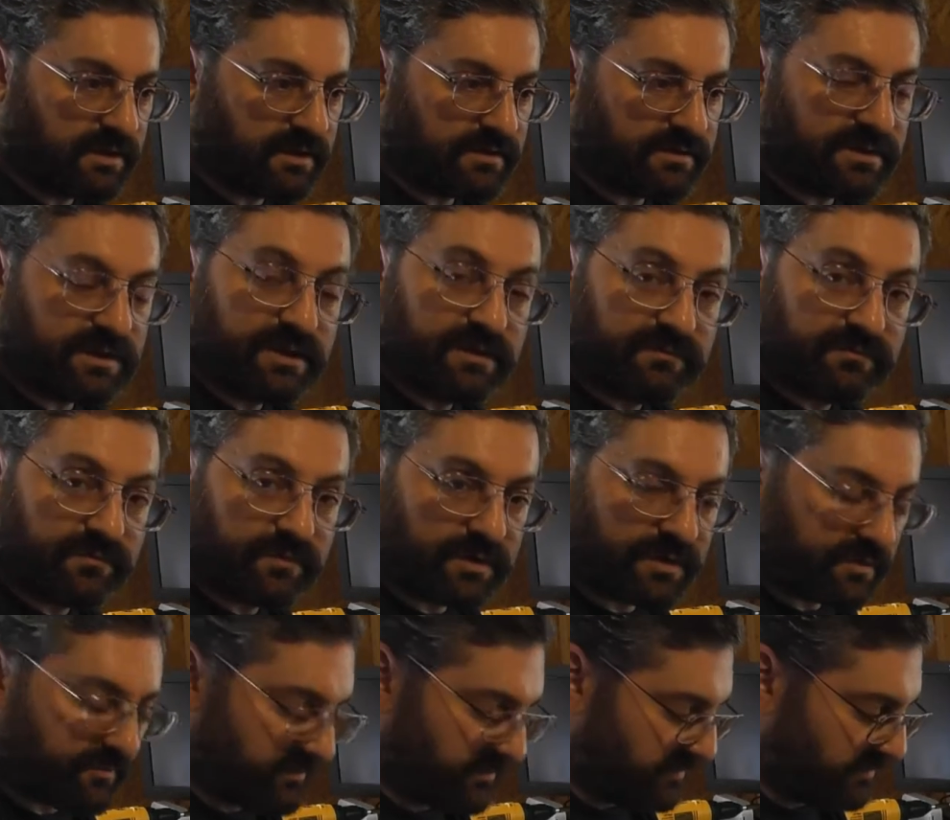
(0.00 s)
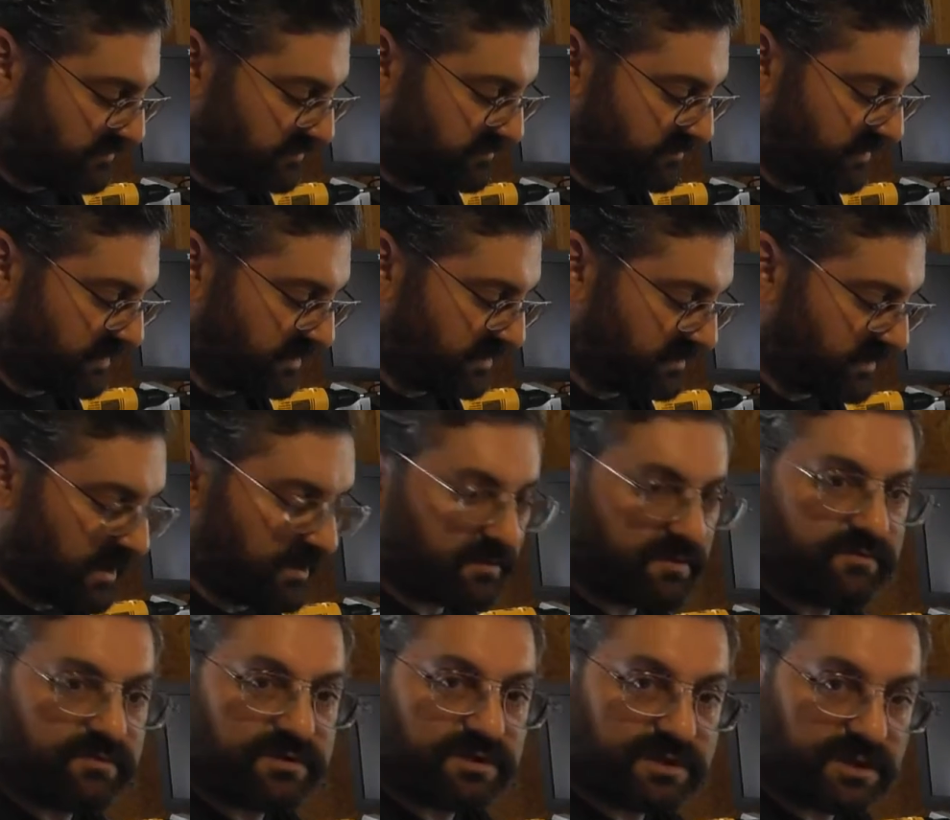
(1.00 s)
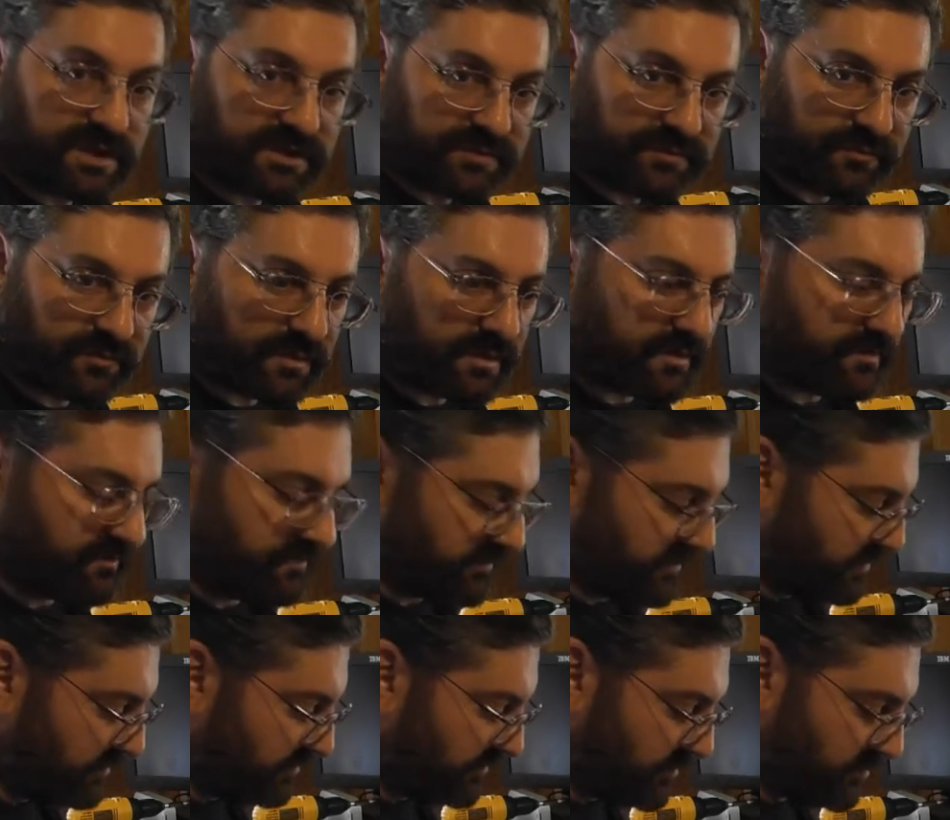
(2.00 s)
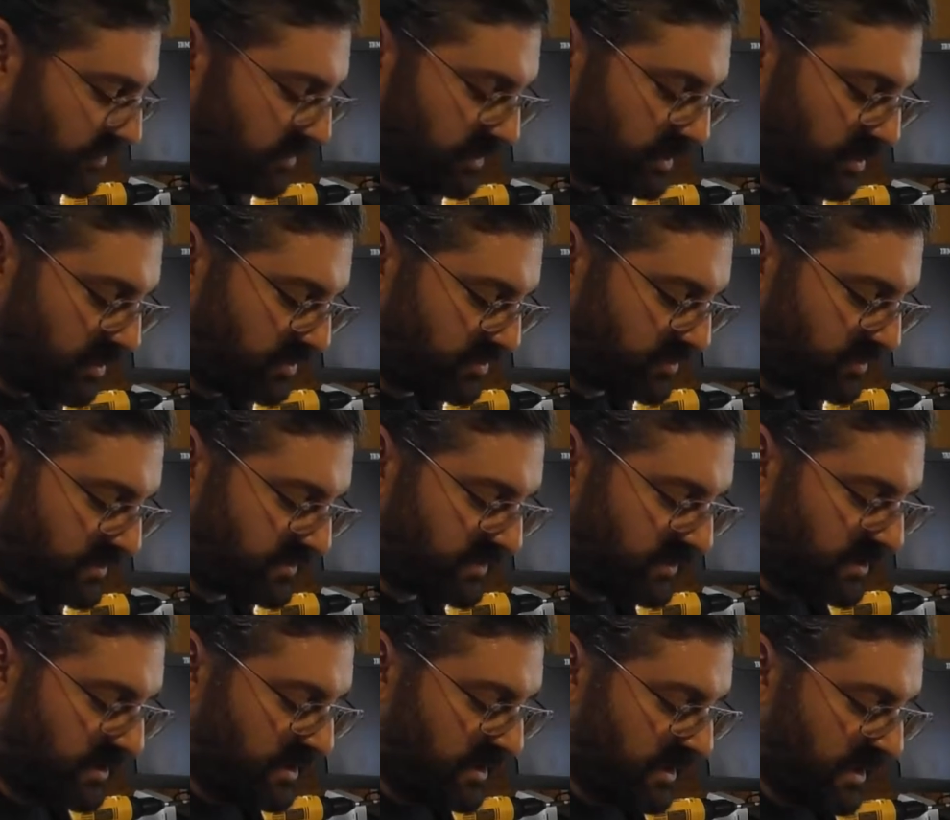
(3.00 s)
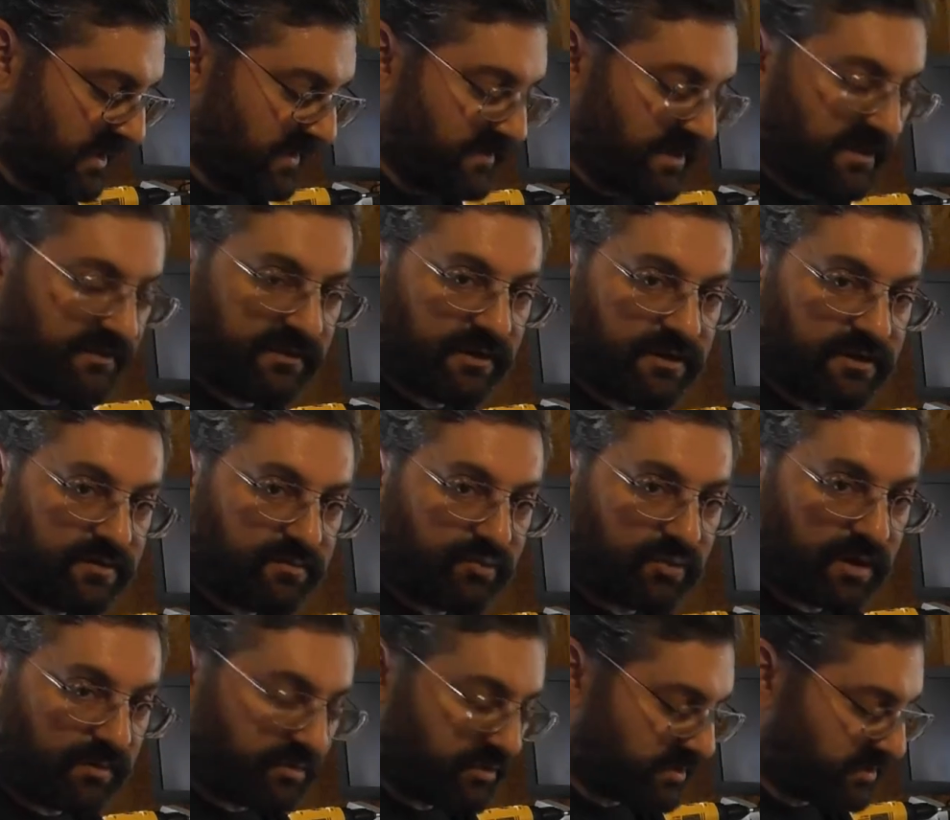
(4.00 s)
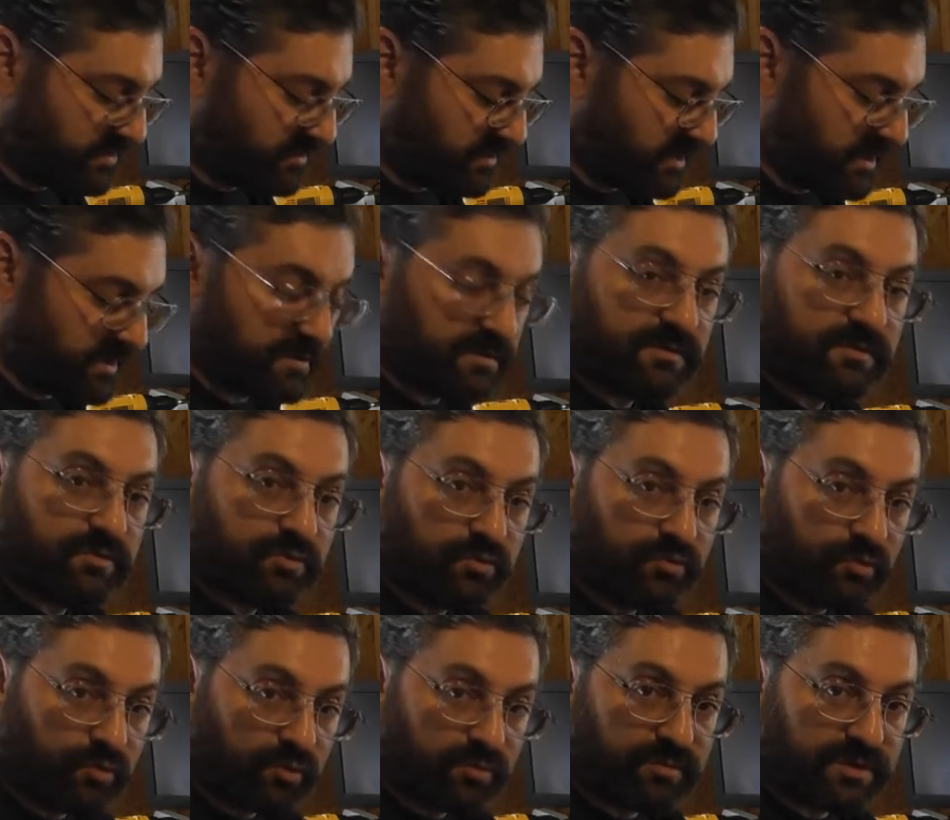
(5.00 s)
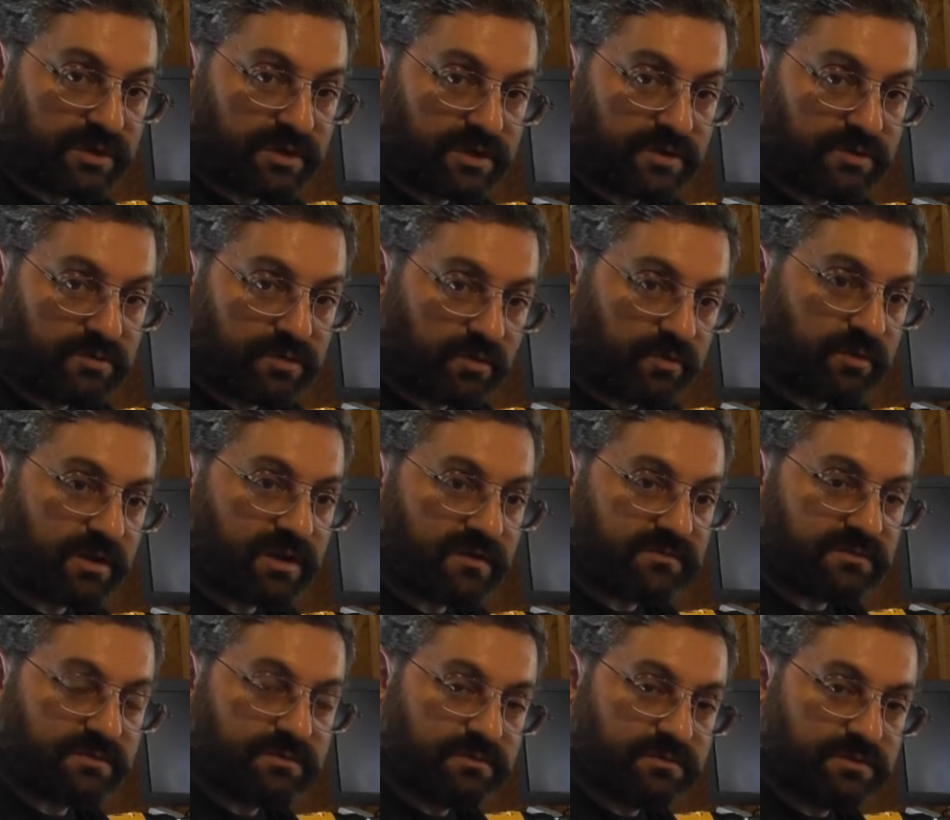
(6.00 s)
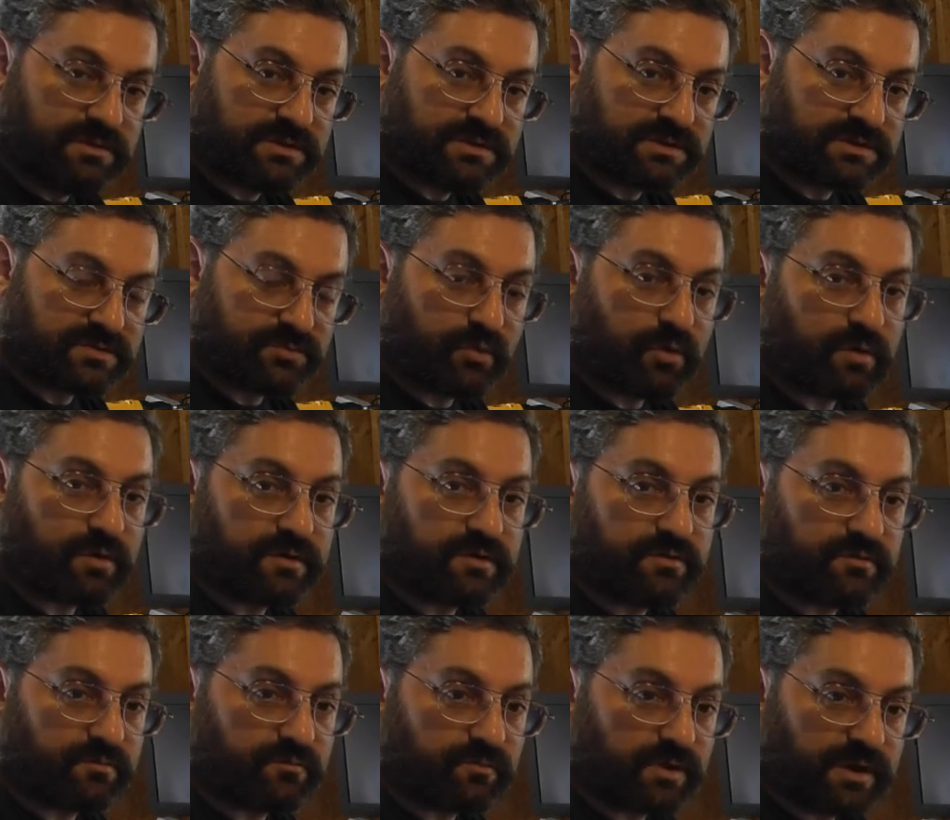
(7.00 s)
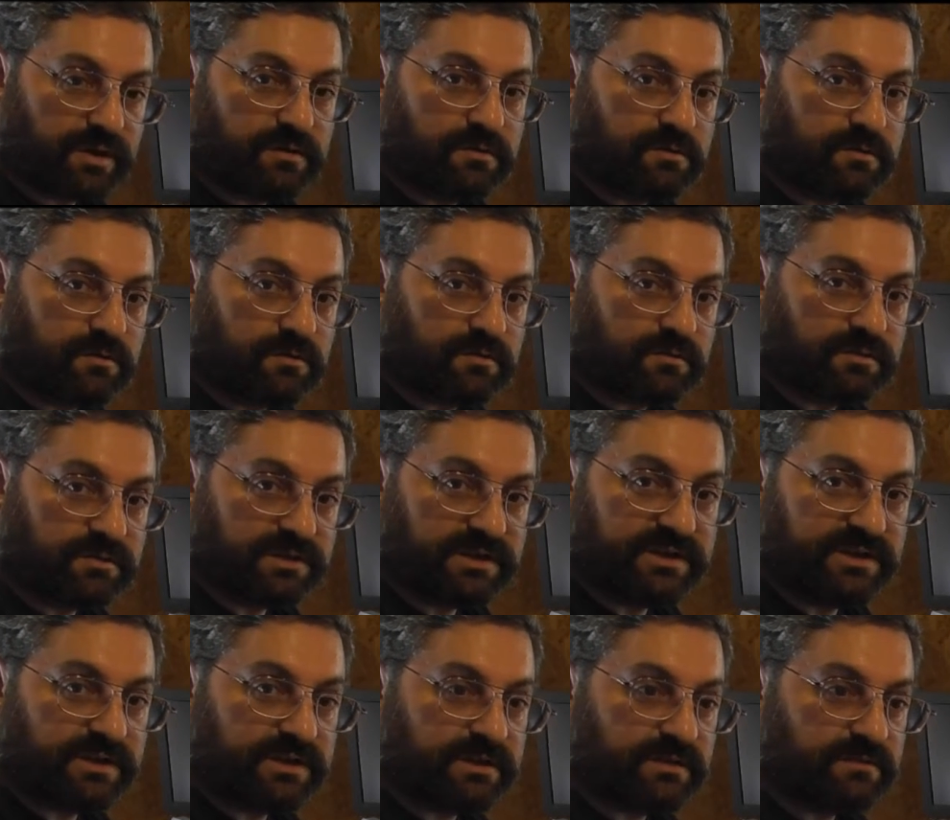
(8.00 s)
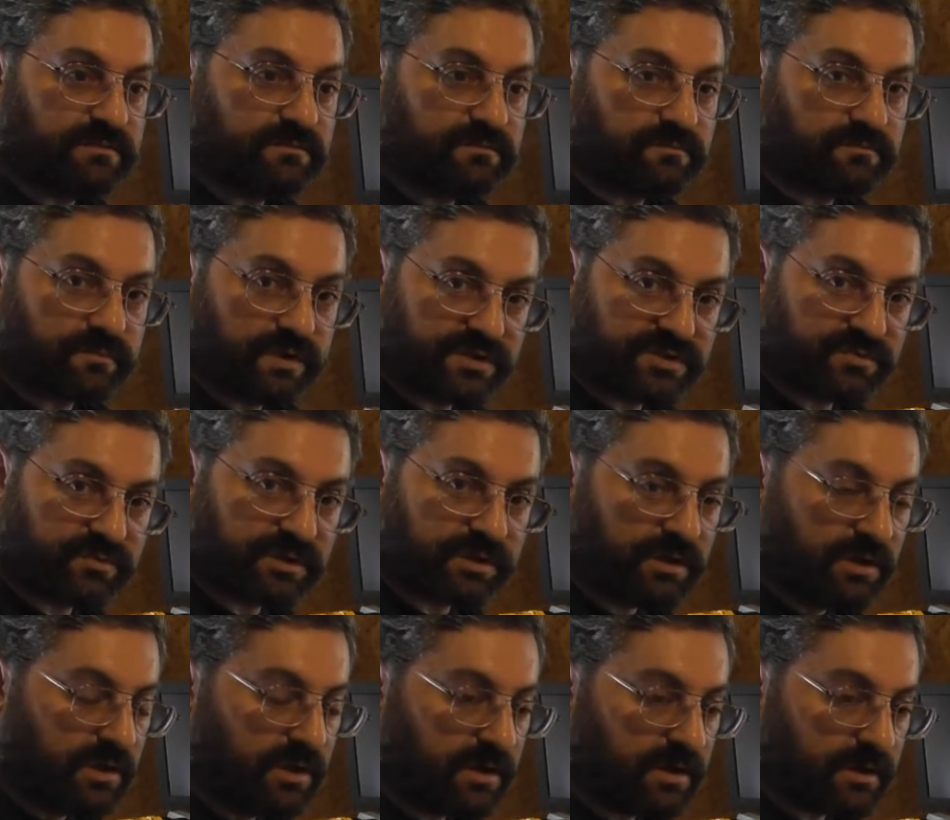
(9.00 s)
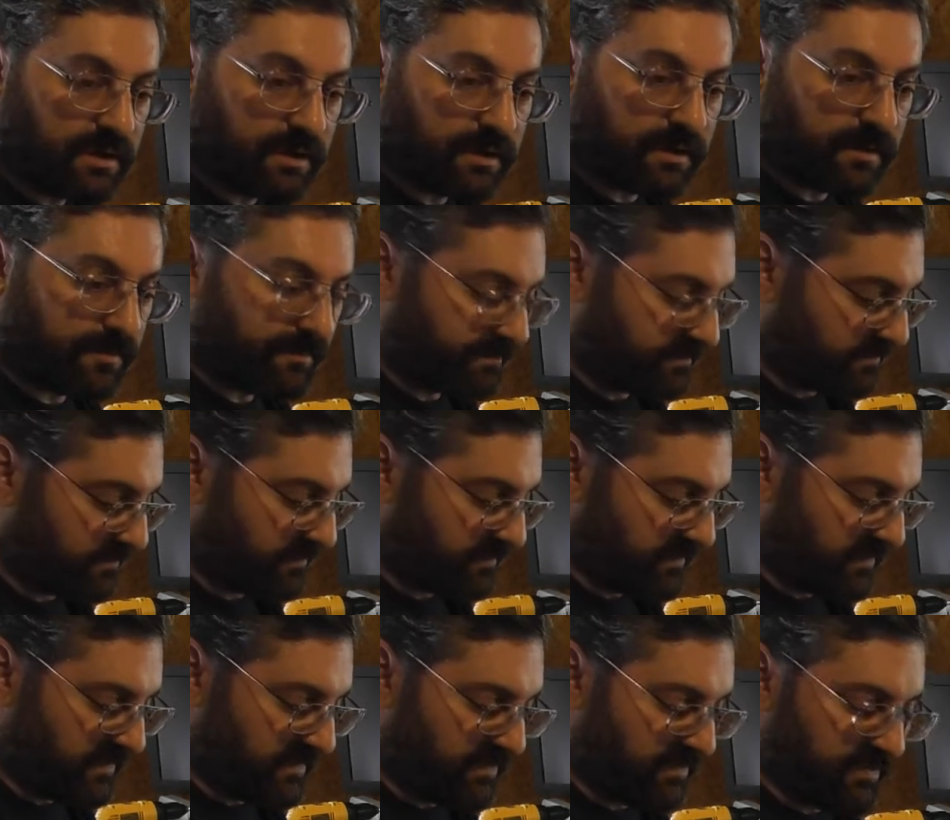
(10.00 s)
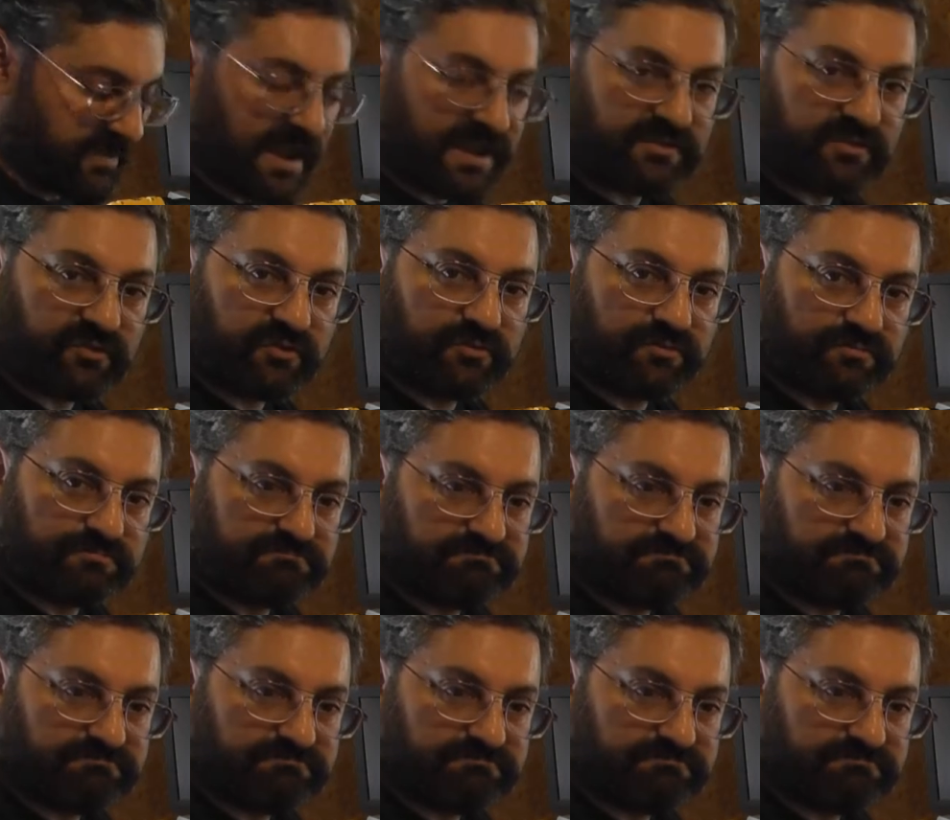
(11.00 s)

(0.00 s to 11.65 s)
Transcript: the N frames, and now even the X frame, the real large ones. And that's how you properly do that. Normally you don't have to do this as part of your regular cleaning regimen. If